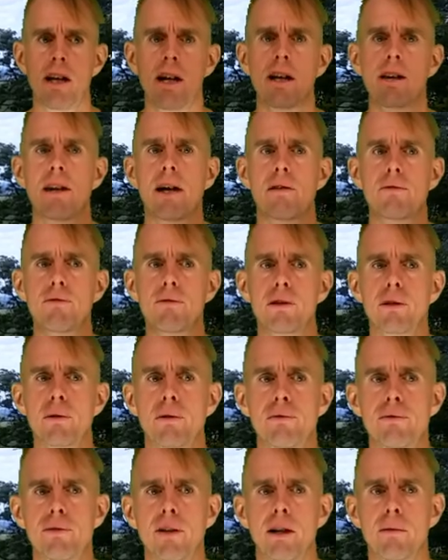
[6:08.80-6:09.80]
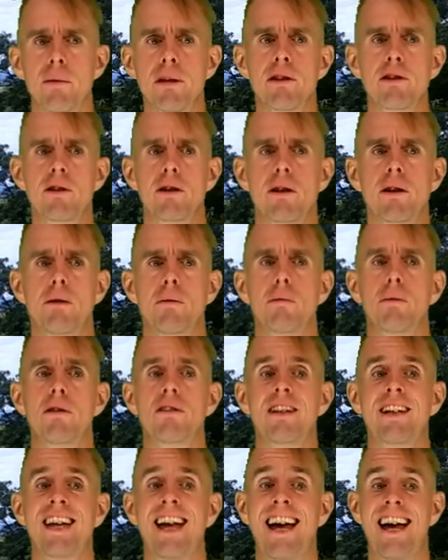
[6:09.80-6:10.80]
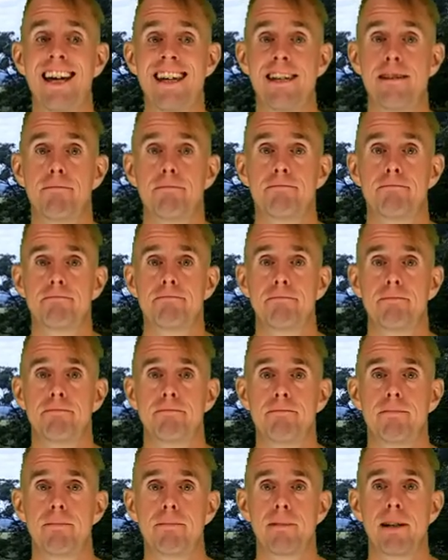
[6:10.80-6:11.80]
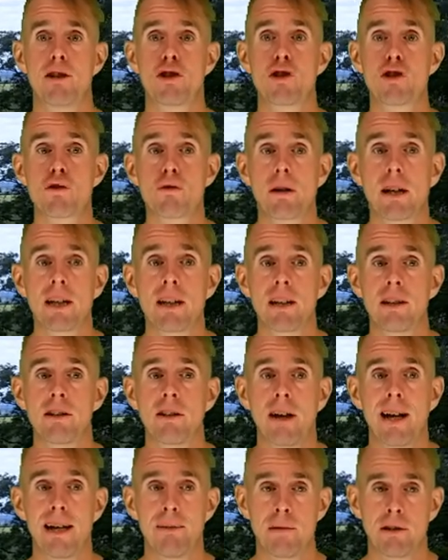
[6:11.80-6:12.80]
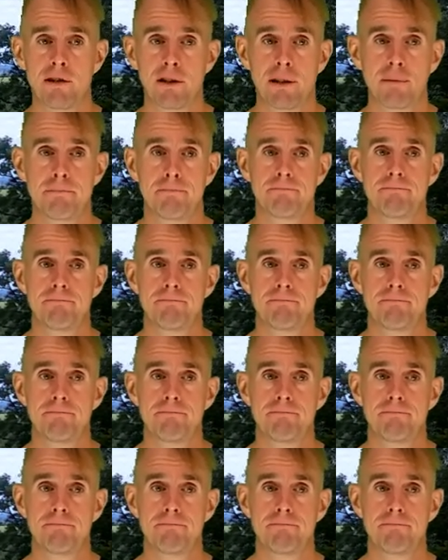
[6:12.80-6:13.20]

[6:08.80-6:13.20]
that fluid filament will decay and shrink in diameter.